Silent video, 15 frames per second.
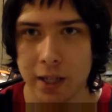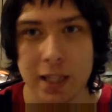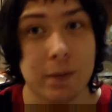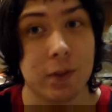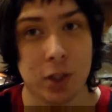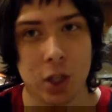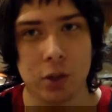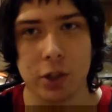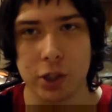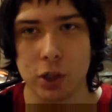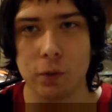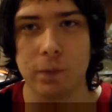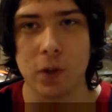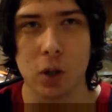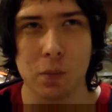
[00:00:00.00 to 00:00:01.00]
Even though the
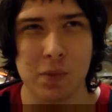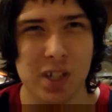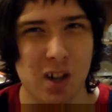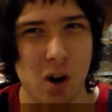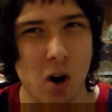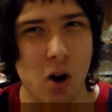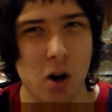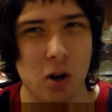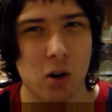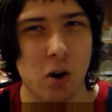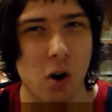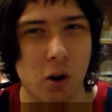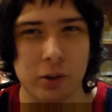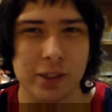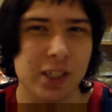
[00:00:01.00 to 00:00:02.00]
two films are
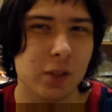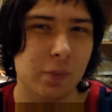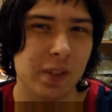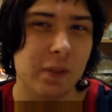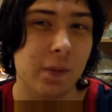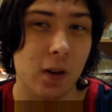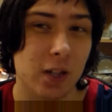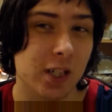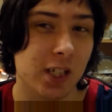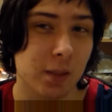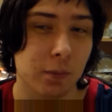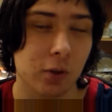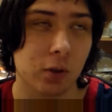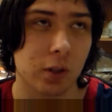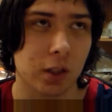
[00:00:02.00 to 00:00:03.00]
arguably very
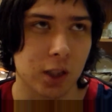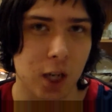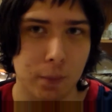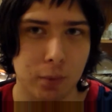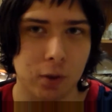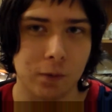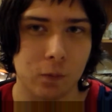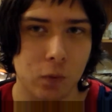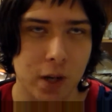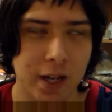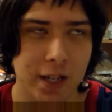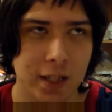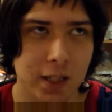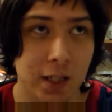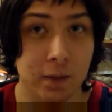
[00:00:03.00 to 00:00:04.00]
similar in a couple of
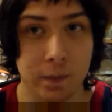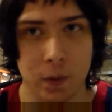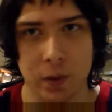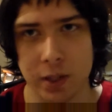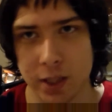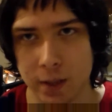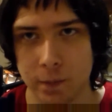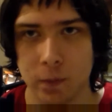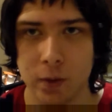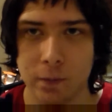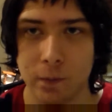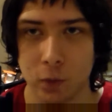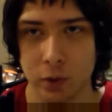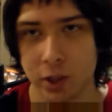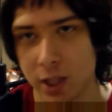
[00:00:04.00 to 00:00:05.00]
ways and very
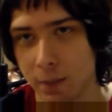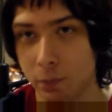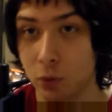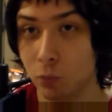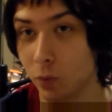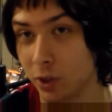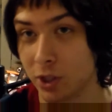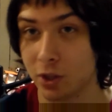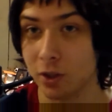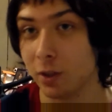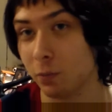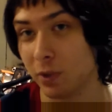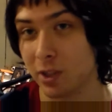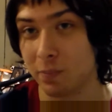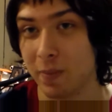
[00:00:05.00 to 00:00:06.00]
different. For example, one's good
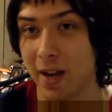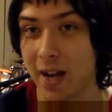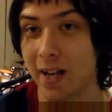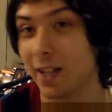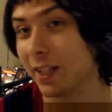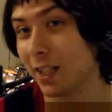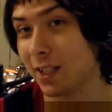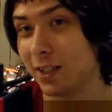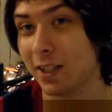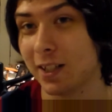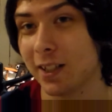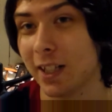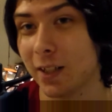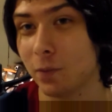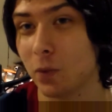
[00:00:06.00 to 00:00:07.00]
and one's bad. I guess you
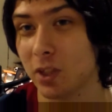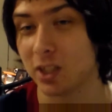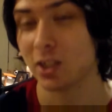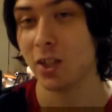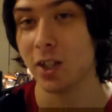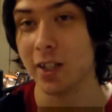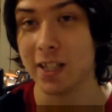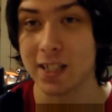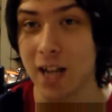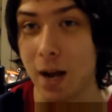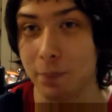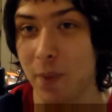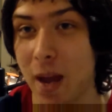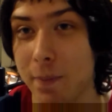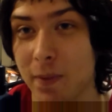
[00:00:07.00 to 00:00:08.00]
can think of what's good. It's
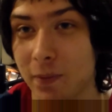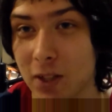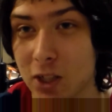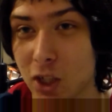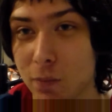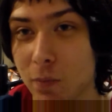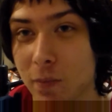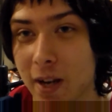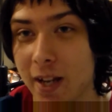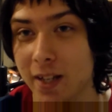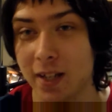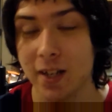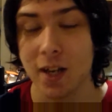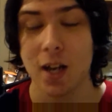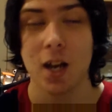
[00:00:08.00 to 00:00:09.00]
not Batman v
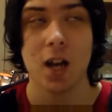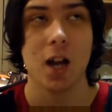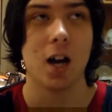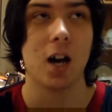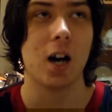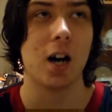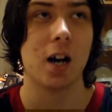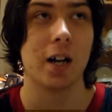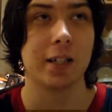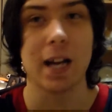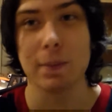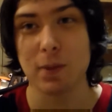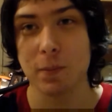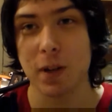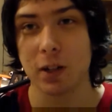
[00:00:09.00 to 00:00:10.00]
Superman.
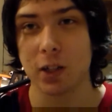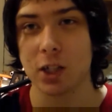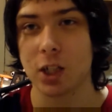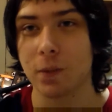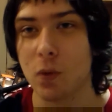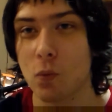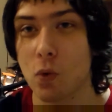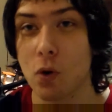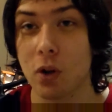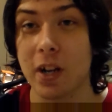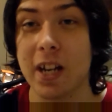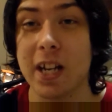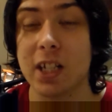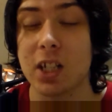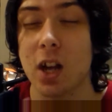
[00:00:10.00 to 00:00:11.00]
Captain America Civil War
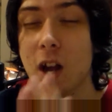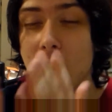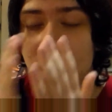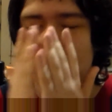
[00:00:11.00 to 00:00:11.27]
is,